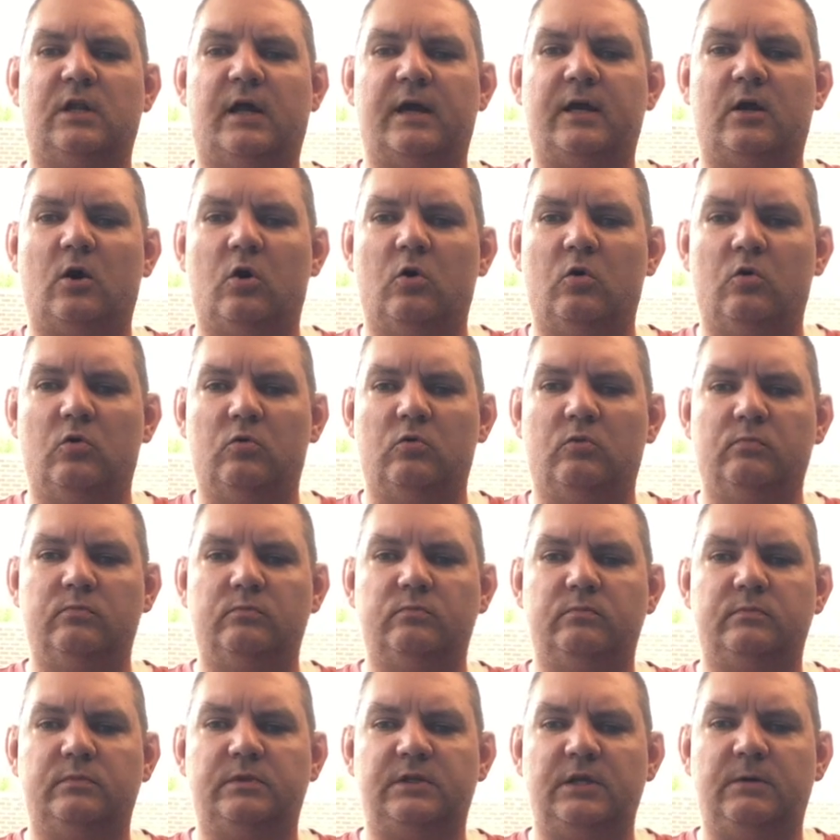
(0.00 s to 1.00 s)
like
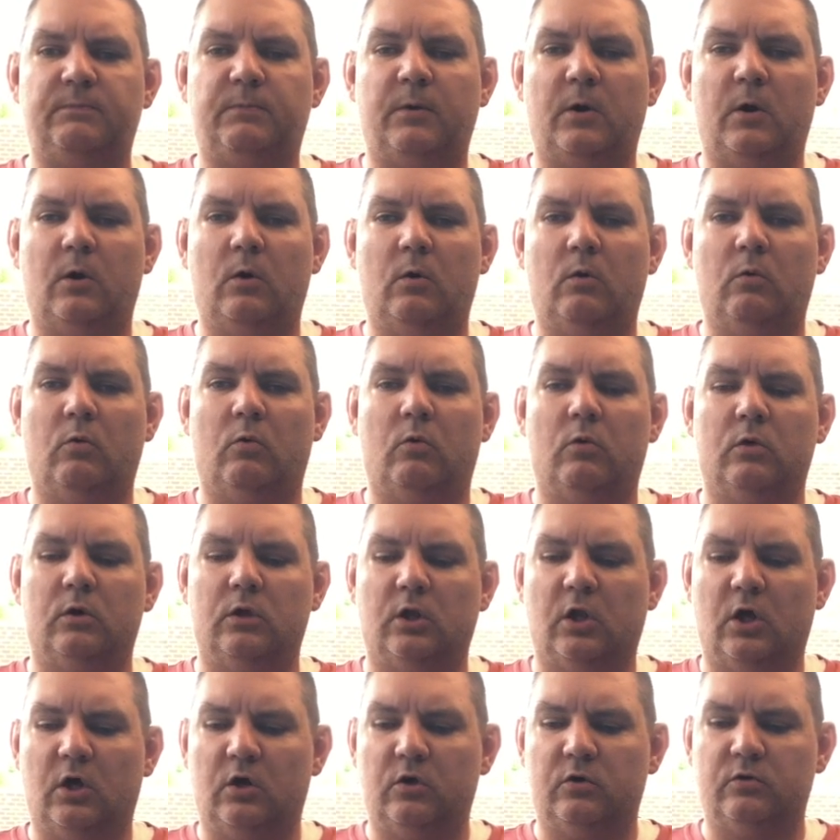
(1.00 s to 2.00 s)
Home Depot or
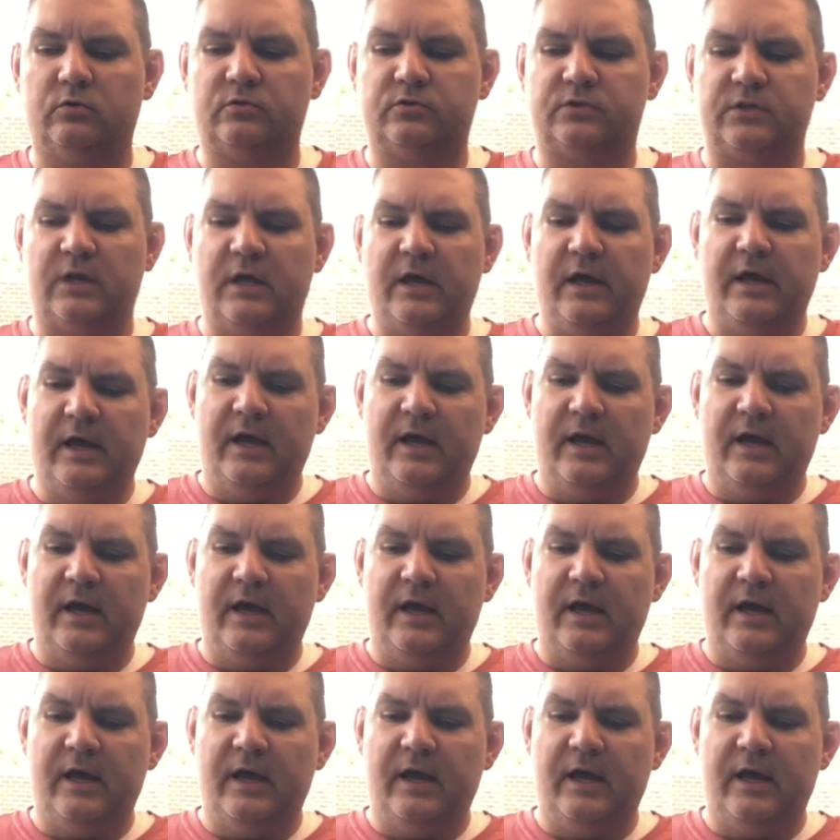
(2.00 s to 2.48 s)
Lowe's,